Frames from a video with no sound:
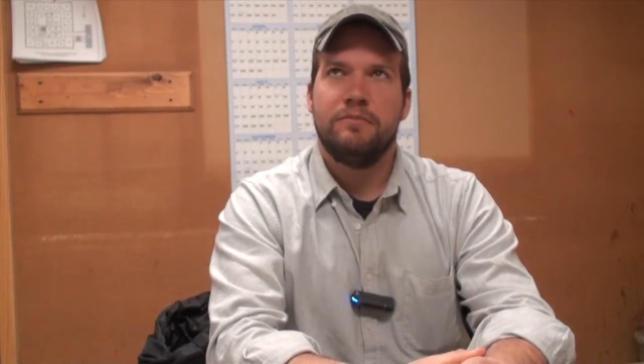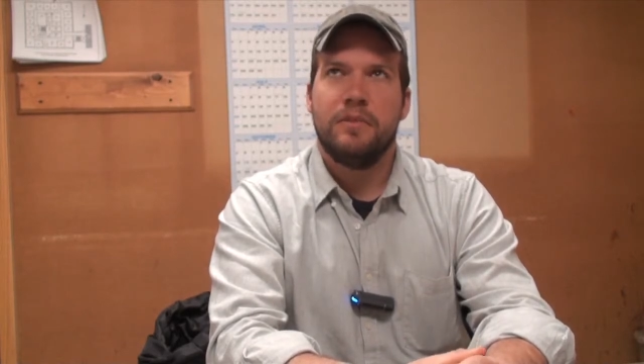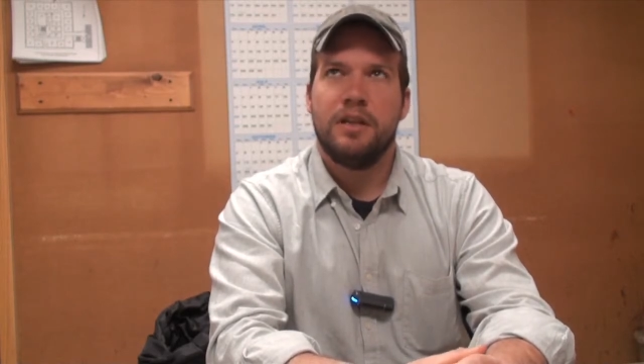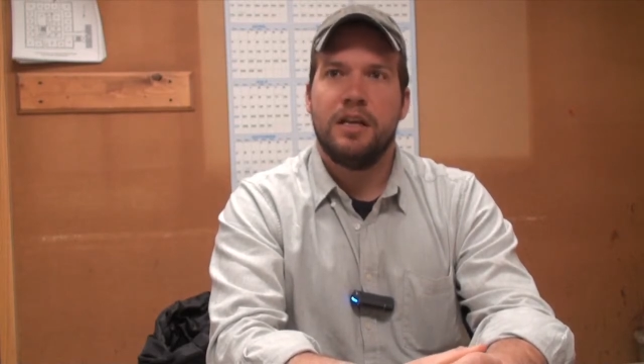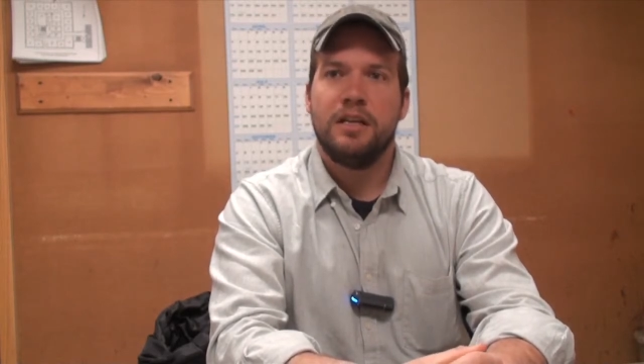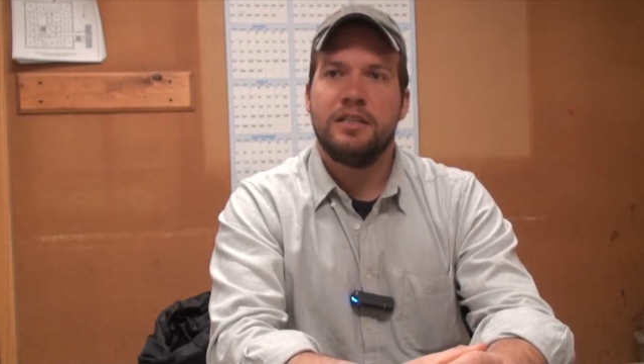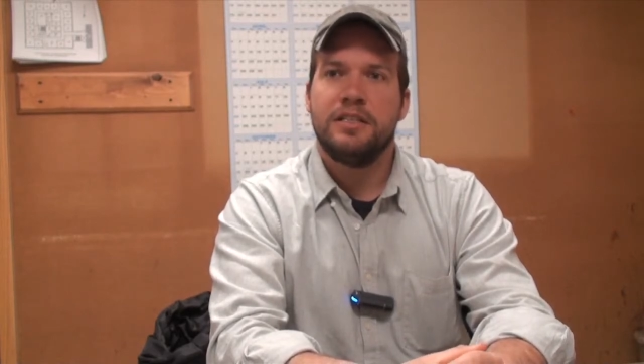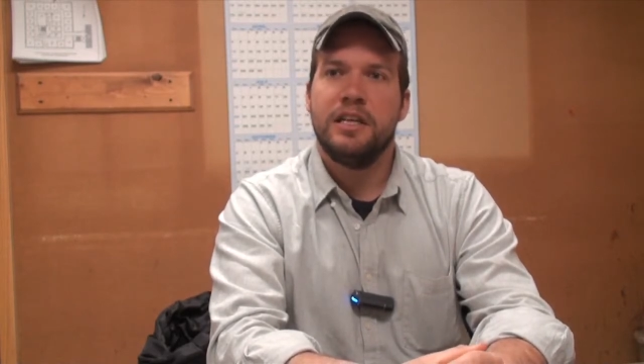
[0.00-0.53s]
I
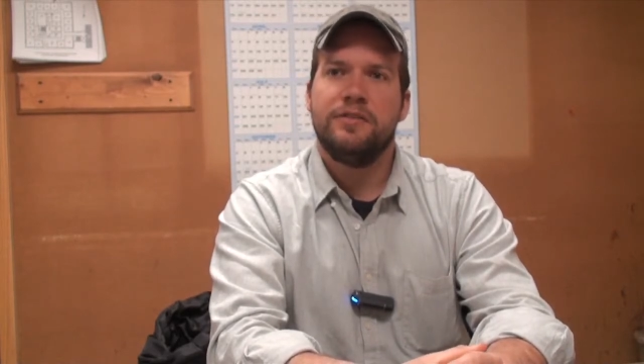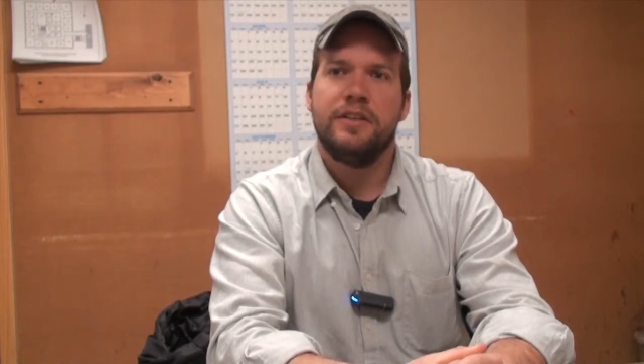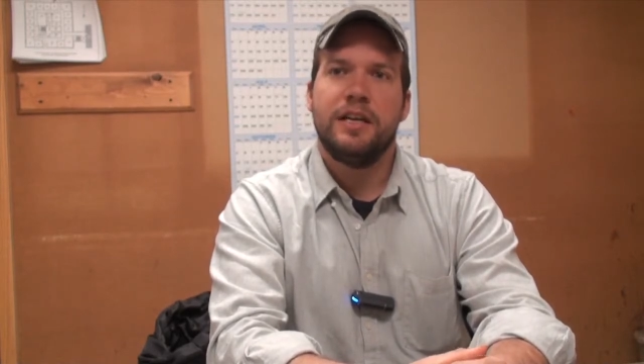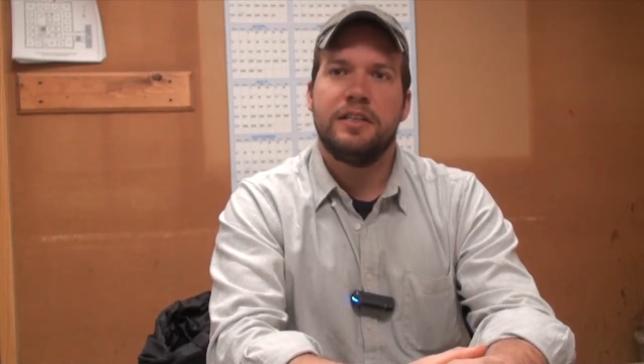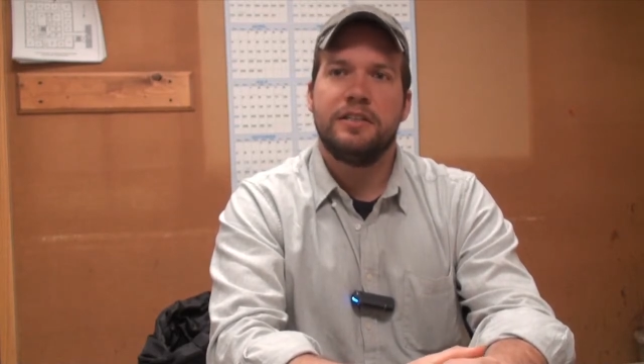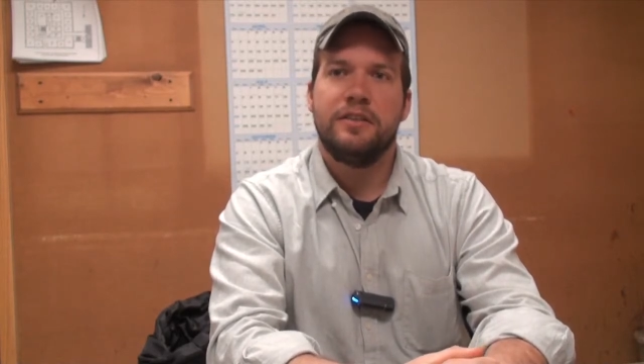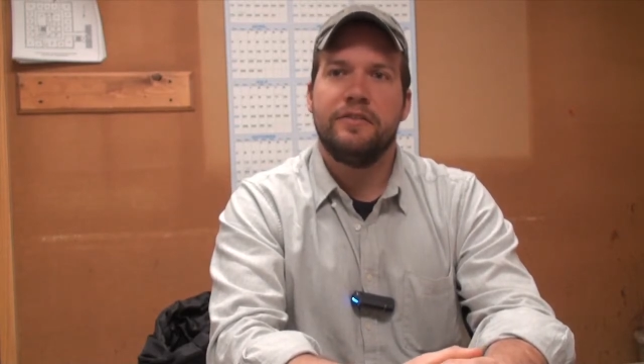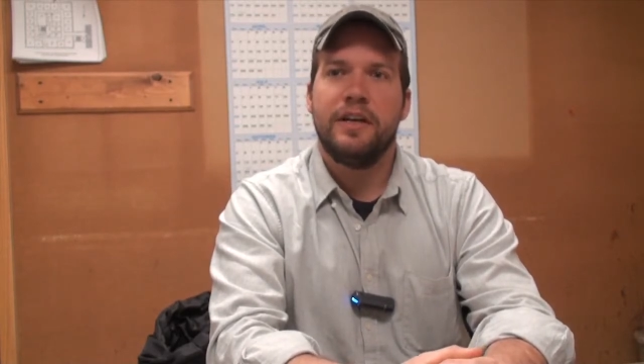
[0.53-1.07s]
think 7
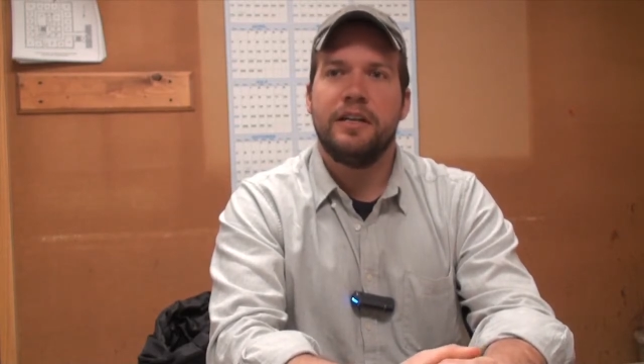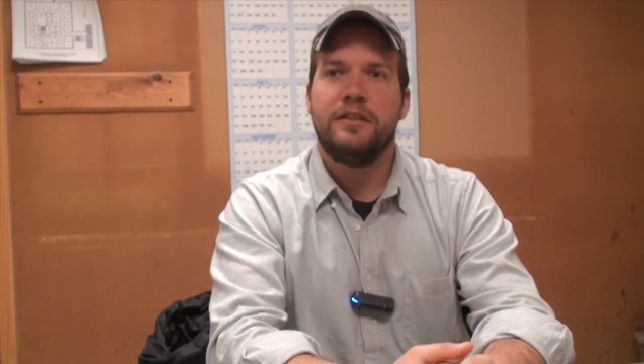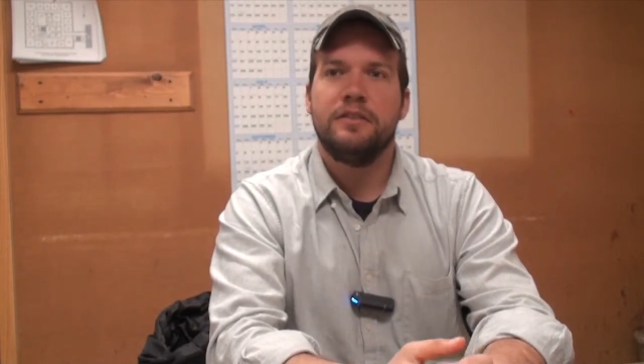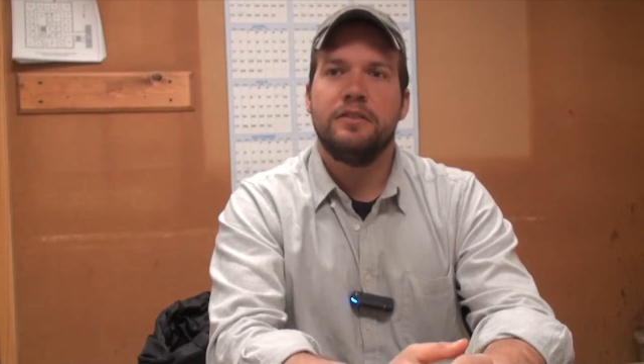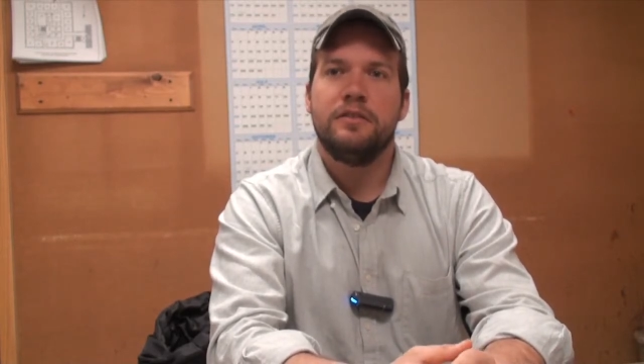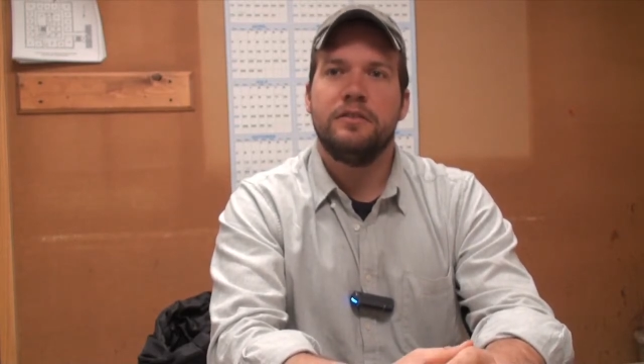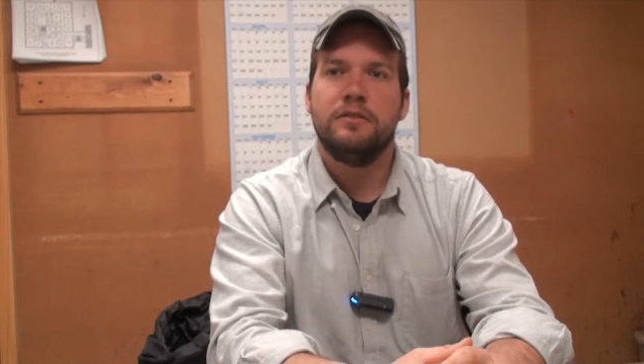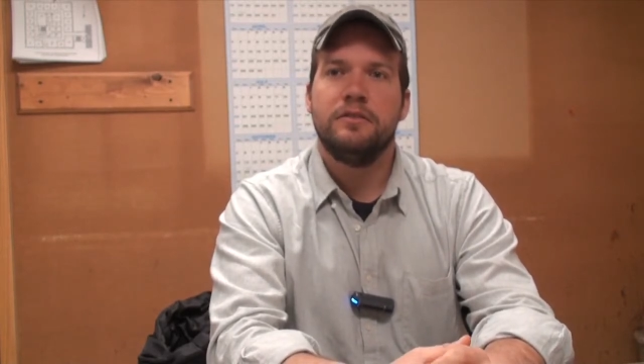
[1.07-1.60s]

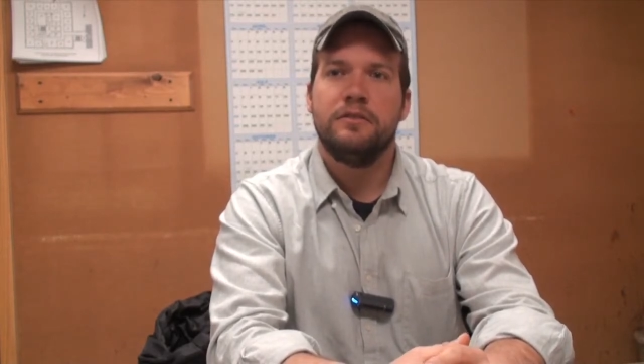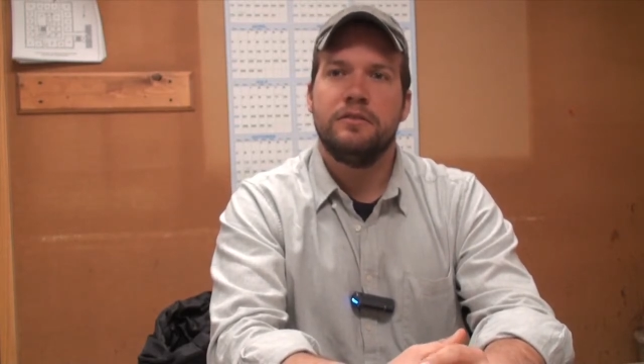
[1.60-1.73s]
excavators,